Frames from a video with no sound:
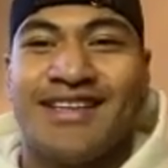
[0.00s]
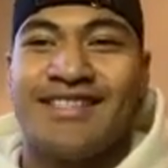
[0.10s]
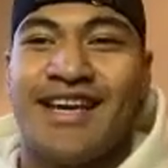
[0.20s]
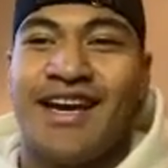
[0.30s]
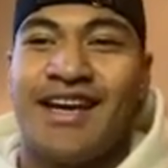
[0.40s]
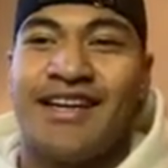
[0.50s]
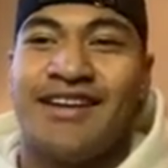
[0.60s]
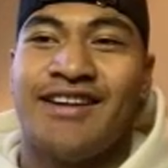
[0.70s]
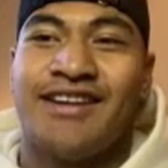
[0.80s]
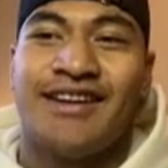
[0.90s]
So,
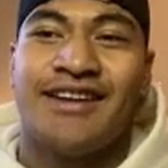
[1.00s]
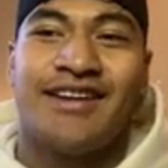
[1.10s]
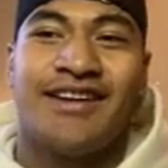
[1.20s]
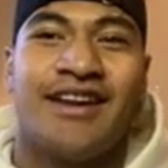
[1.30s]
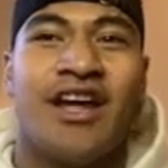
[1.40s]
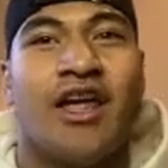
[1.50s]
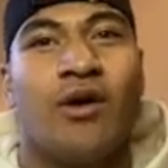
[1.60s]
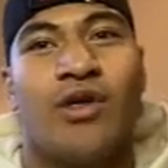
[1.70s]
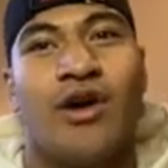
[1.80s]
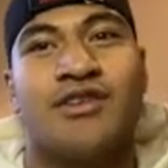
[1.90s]

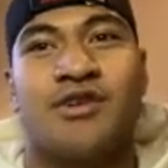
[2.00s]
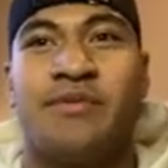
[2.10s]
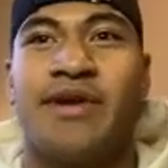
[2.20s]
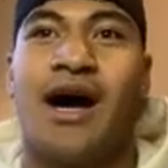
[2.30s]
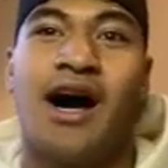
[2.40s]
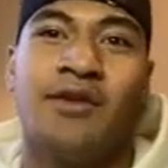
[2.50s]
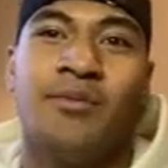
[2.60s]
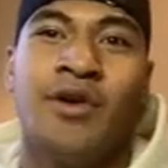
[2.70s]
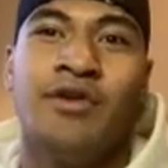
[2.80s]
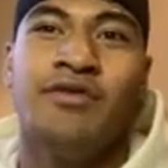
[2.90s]
although it's going to be a hard
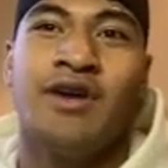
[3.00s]
move,